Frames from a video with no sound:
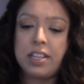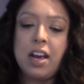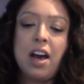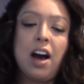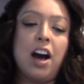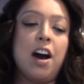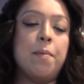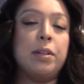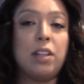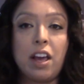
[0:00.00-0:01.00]

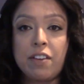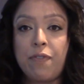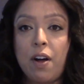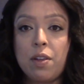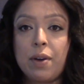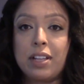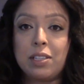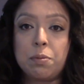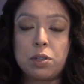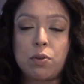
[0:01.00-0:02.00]
Like, follow, and
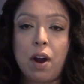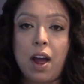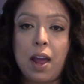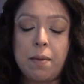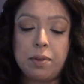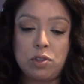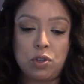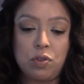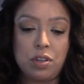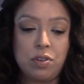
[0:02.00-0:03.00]
subscribe to
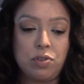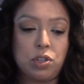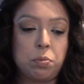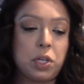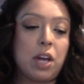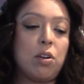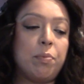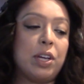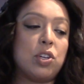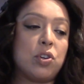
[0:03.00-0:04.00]
the YouTube channel. Make
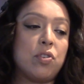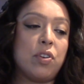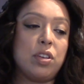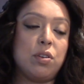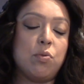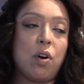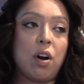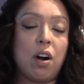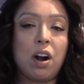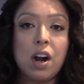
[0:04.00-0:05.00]
sure that you
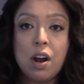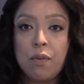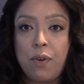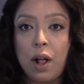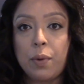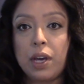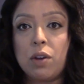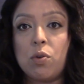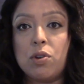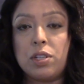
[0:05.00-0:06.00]
are following
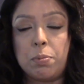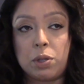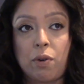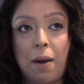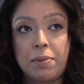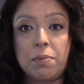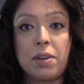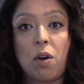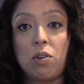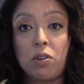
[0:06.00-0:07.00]
or subscribe to me
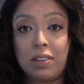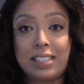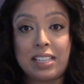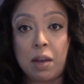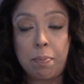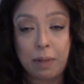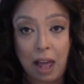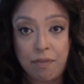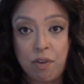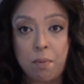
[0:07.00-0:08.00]
on your listening
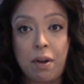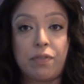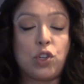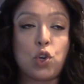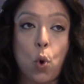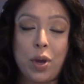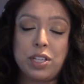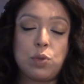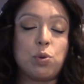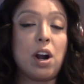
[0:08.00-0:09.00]
platform of choice,
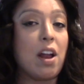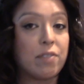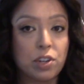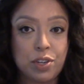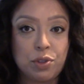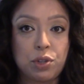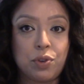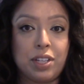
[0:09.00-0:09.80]
wherever you tune into